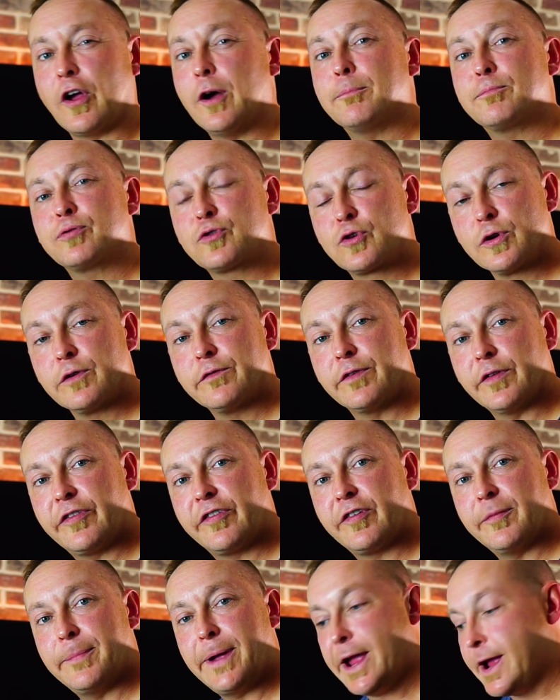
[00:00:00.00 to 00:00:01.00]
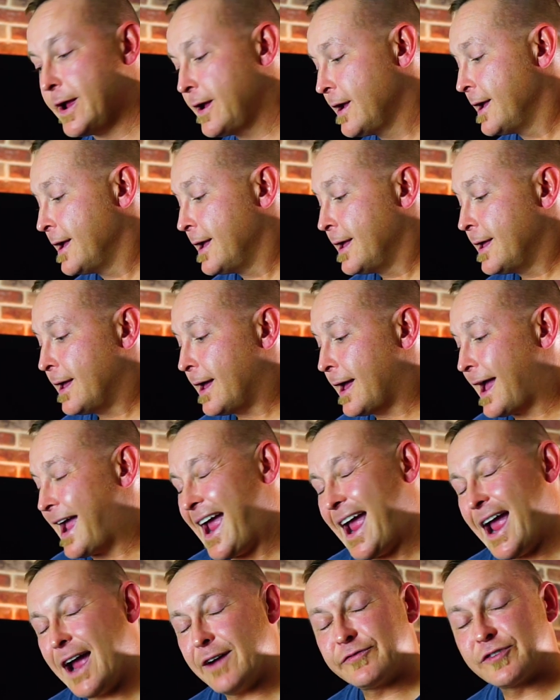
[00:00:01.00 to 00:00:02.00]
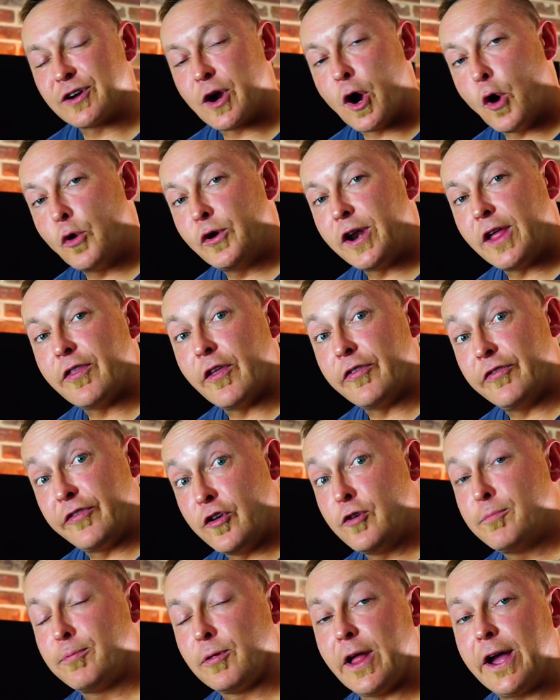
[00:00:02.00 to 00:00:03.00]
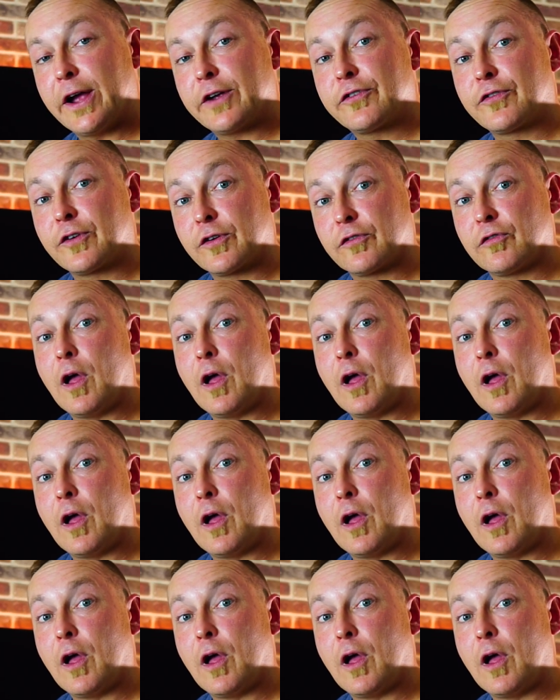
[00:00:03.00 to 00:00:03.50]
unproven to me. After owning the duplex for as